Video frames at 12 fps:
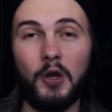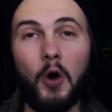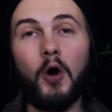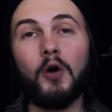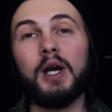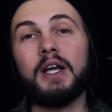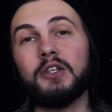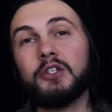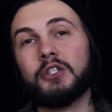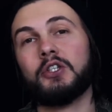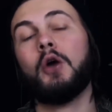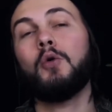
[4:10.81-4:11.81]
Aura is
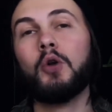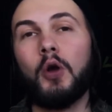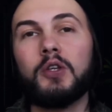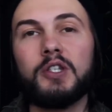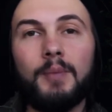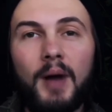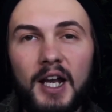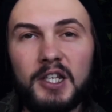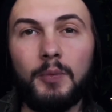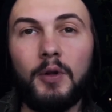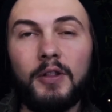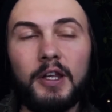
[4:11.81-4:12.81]
so
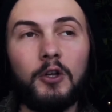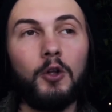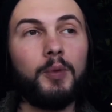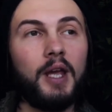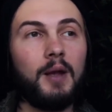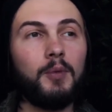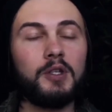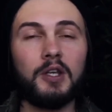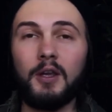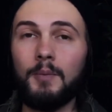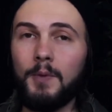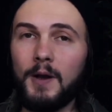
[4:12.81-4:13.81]
customizable that you'll be able to
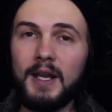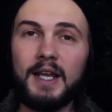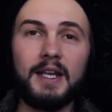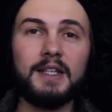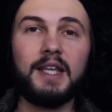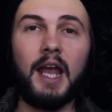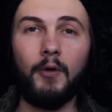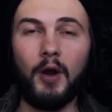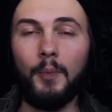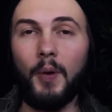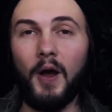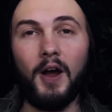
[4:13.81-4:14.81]
completely tear it
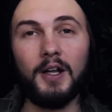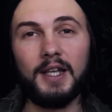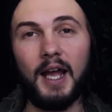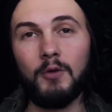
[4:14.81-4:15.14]
apart